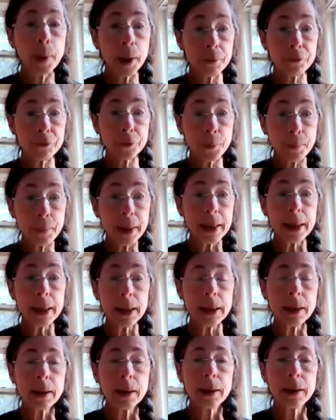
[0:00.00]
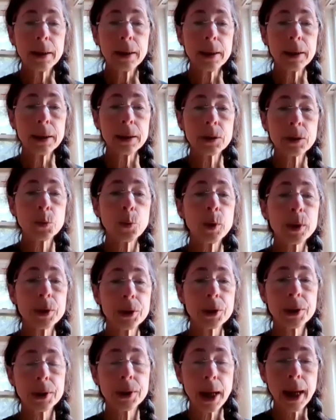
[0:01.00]
But for me, it's
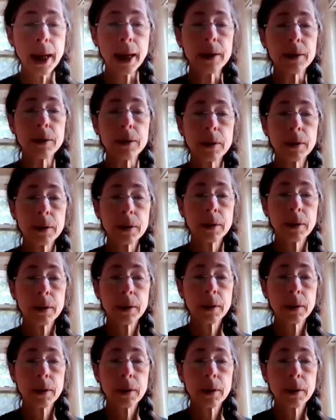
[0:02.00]
what's said